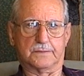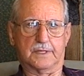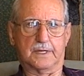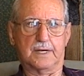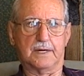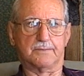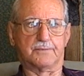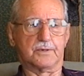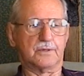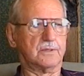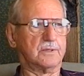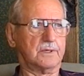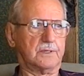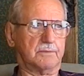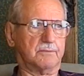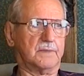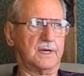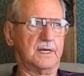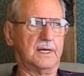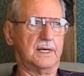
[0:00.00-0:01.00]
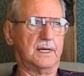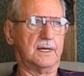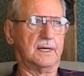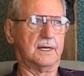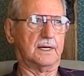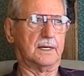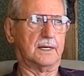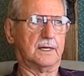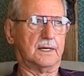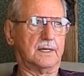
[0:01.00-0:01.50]
April and May
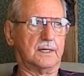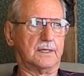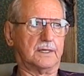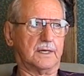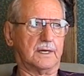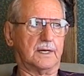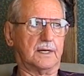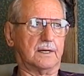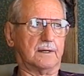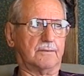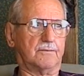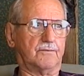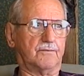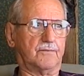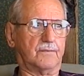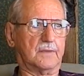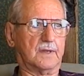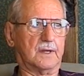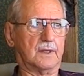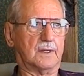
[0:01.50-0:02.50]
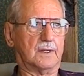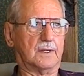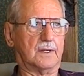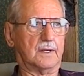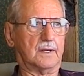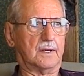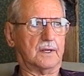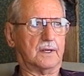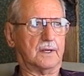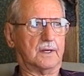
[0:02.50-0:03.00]
there.
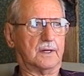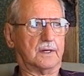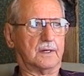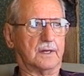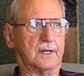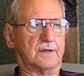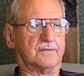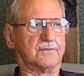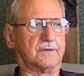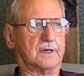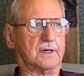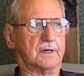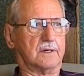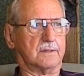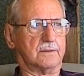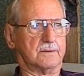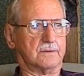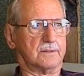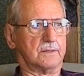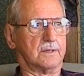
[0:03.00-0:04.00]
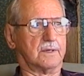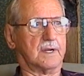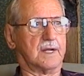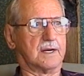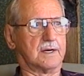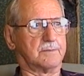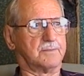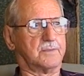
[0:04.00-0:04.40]
Left there the latter